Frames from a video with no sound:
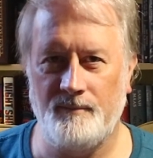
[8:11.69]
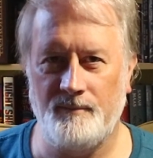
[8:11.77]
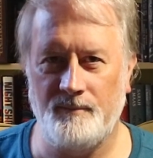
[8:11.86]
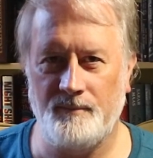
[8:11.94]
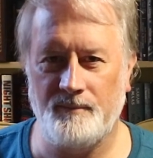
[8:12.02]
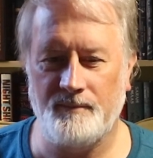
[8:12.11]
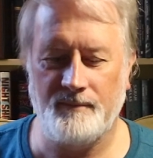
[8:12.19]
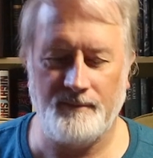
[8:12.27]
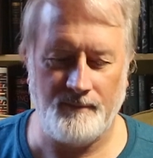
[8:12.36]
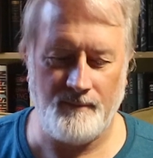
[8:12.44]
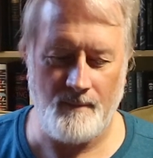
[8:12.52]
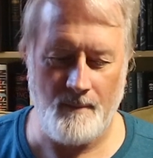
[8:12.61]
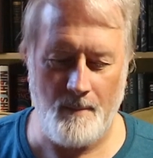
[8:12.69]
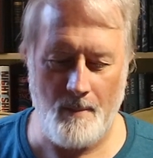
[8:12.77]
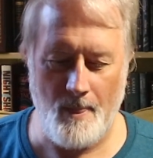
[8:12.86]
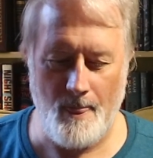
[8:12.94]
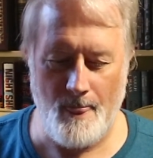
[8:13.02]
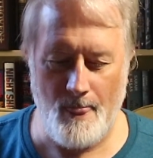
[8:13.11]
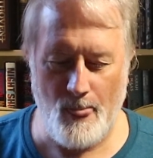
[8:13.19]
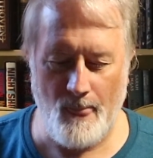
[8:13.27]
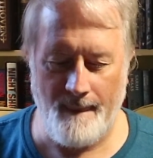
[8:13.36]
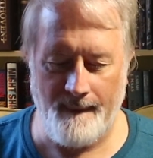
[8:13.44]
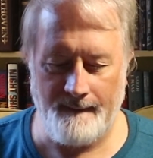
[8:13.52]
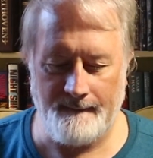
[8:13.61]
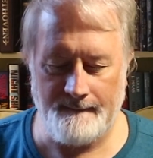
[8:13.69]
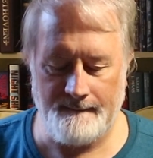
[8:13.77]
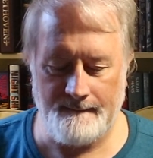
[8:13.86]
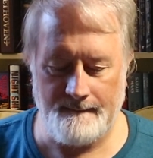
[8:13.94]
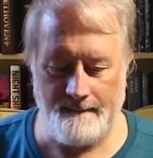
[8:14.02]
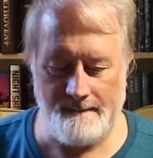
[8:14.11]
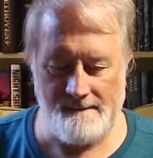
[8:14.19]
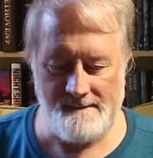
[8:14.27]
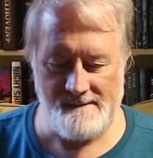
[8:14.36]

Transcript: Nothing is said.